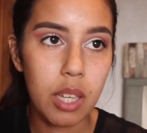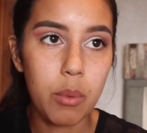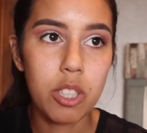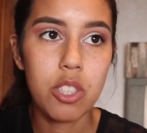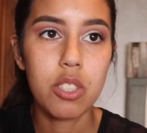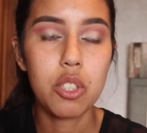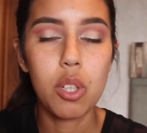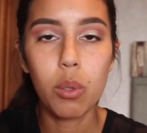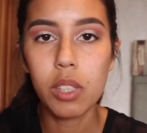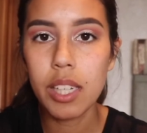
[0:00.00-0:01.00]
They were just
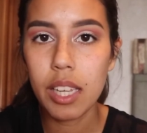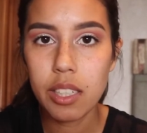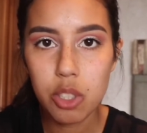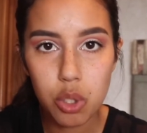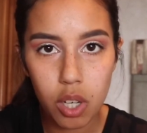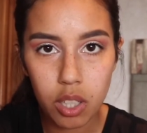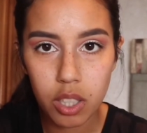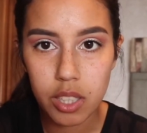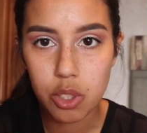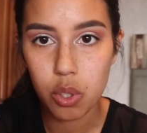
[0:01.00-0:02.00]
slowly getting
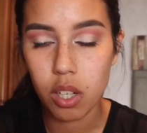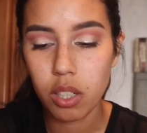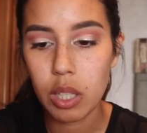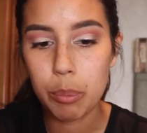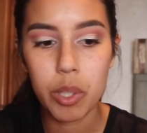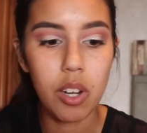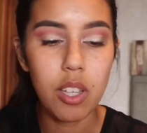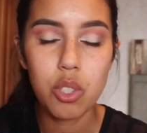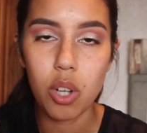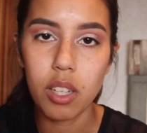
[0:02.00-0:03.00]
stronger and stronger, but
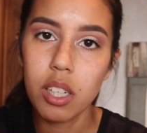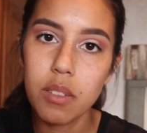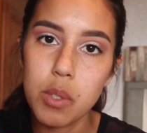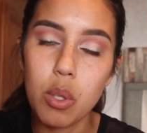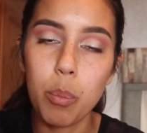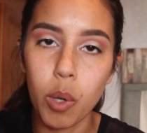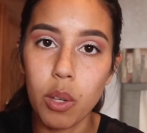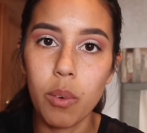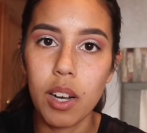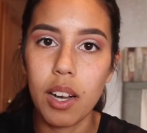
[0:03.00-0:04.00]
not strong enough to the
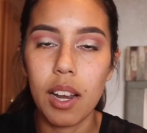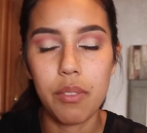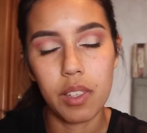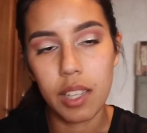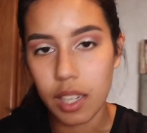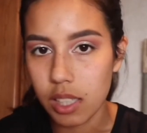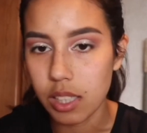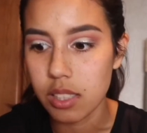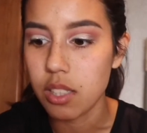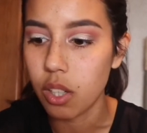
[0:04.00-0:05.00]
point where I felt like I
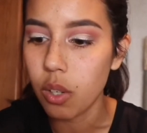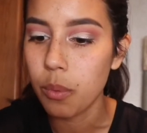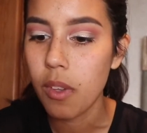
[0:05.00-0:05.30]
needed to go.